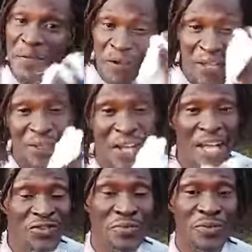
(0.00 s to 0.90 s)
relation
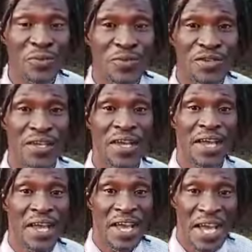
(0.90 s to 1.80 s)
attribute.
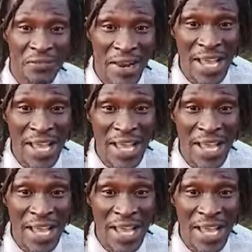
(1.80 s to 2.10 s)
It really